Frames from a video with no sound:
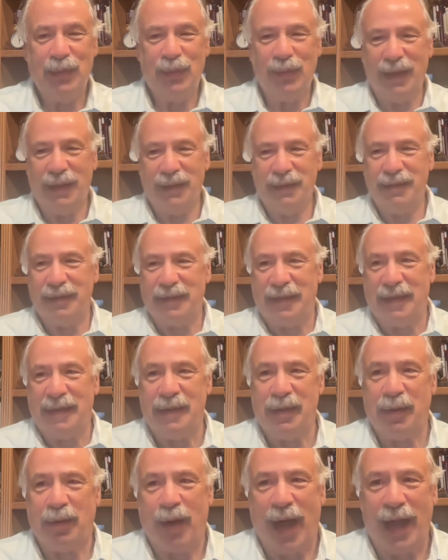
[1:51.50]
Well,
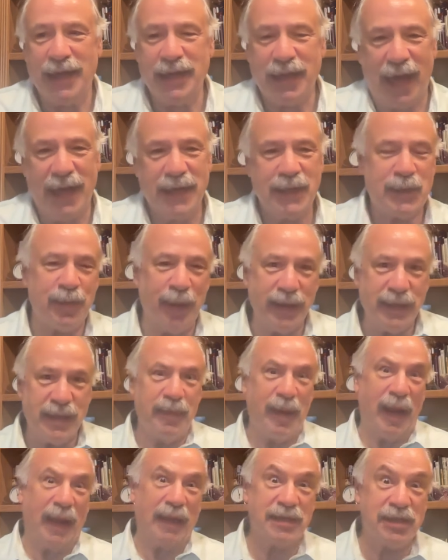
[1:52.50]
I spent
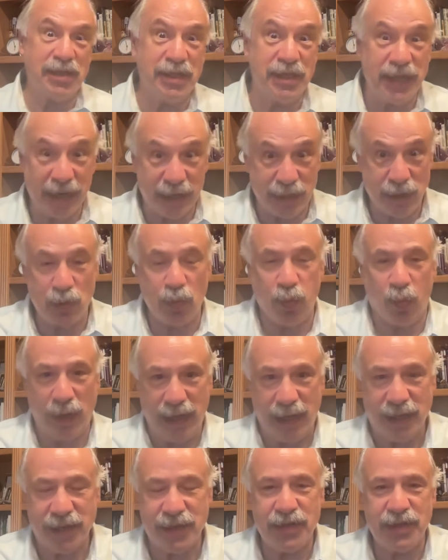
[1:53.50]
about 6
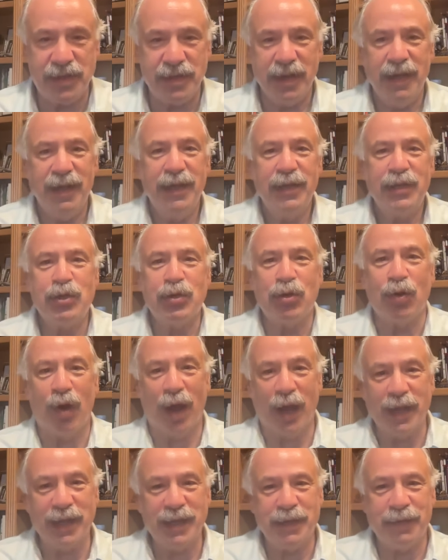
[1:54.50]
weeks
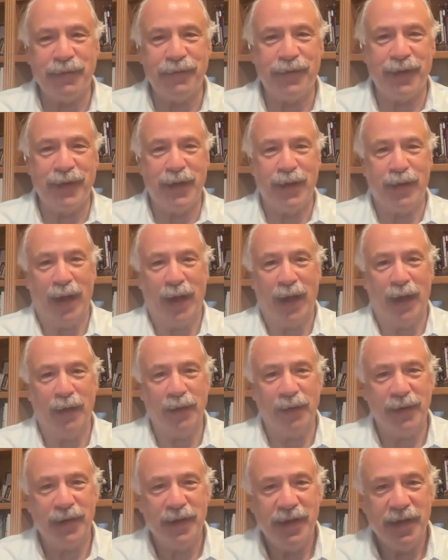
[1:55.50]
trying to figure
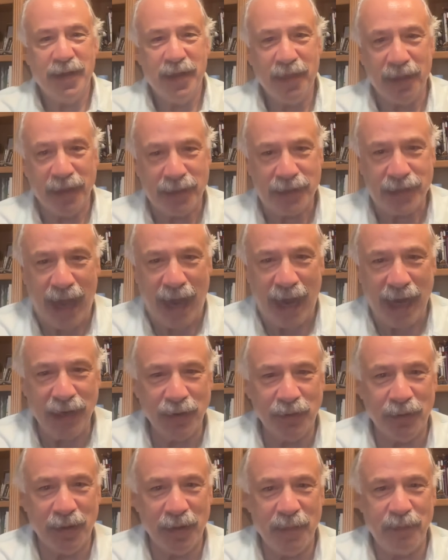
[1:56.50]
out the
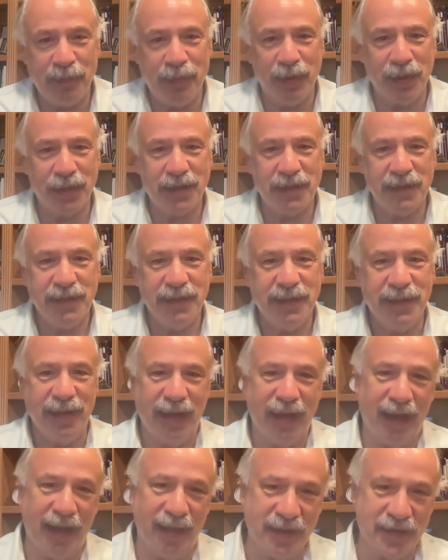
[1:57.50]
title of the book
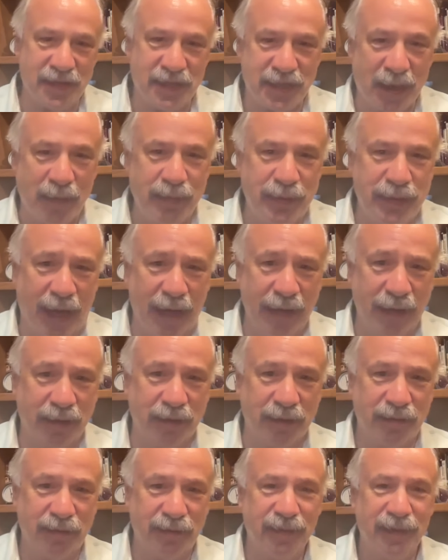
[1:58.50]
and the subtitle.